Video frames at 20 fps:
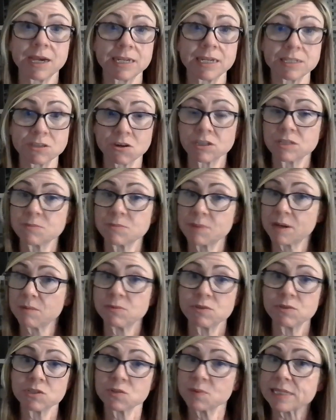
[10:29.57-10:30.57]
I talked about
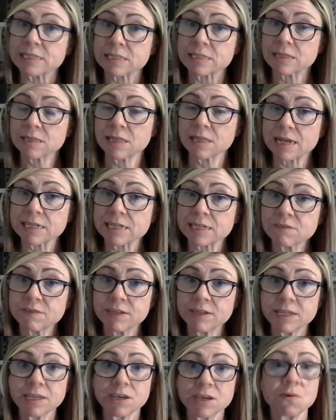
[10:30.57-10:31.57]
mood swings in the last
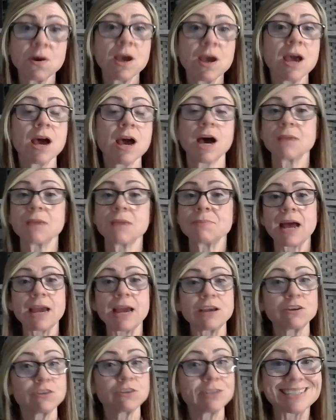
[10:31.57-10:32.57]
video.
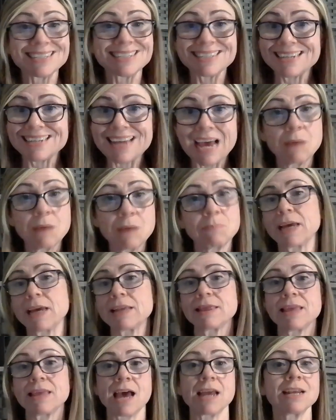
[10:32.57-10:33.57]
I could snap
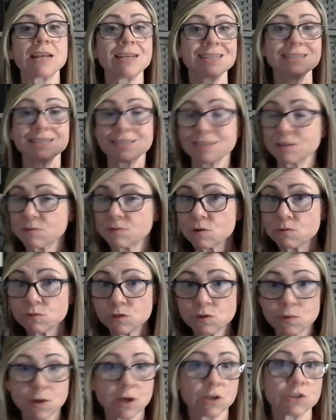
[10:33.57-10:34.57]
like that, 0
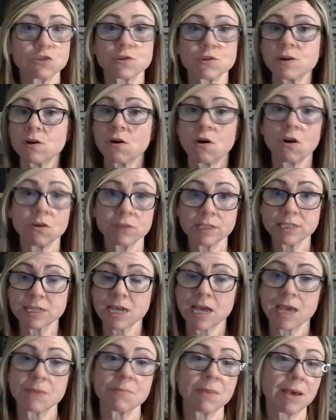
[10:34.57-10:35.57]
to 100 all the
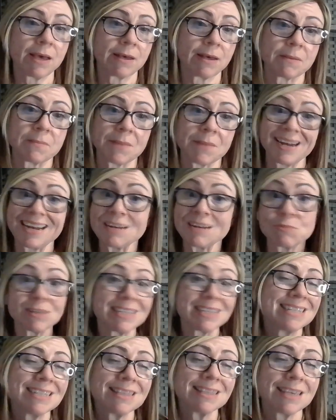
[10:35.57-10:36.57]
time. And I
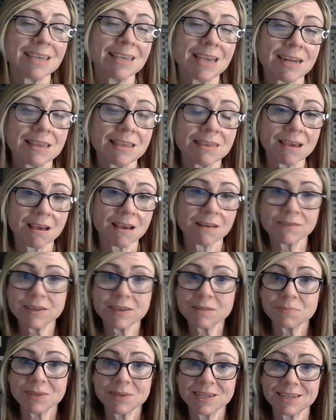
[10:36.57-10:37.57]
really didn't think anything of
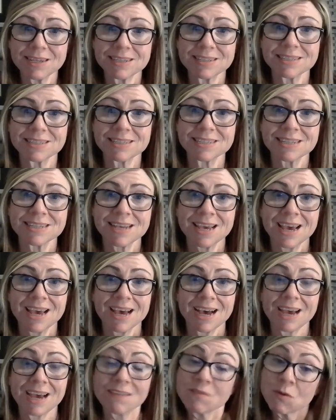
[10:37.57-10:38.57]
it because
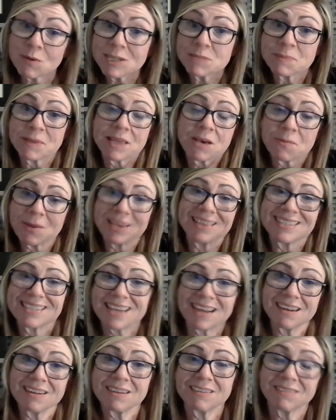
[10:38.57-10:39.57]
I've always been that way.
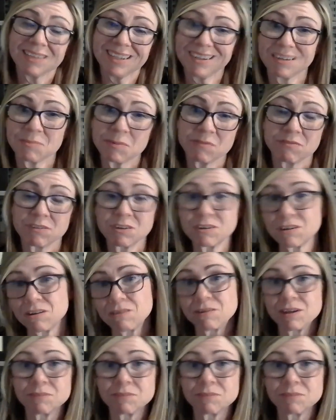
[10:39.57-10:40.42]
I'm a Virgo.